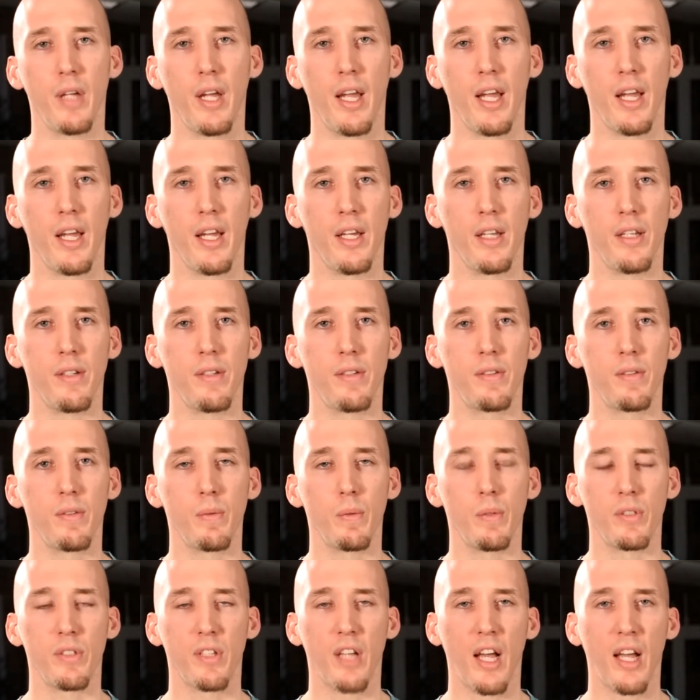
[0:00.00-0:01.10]
and
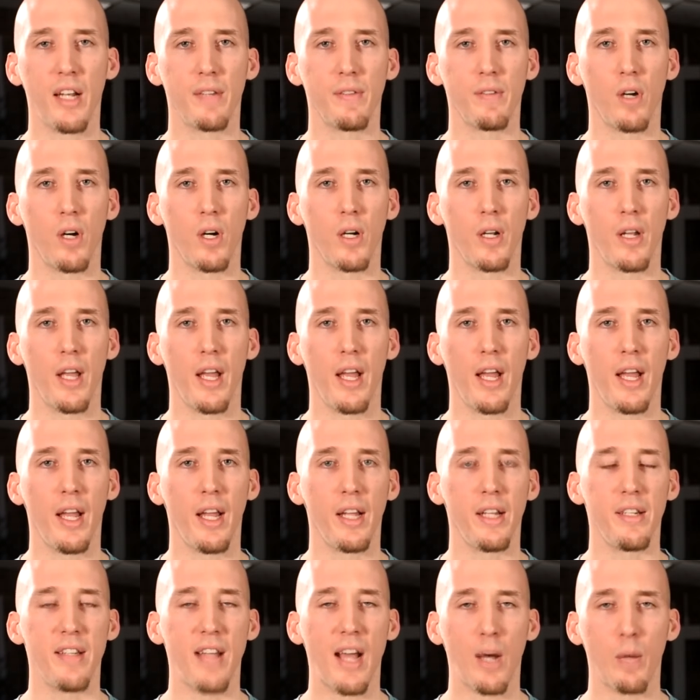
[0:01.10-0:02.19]
was kind of on
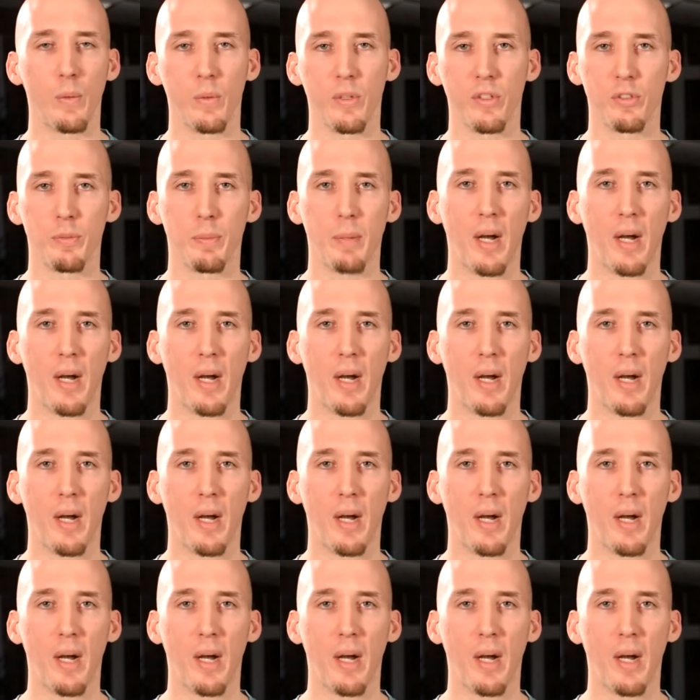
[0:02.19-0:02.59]
a downward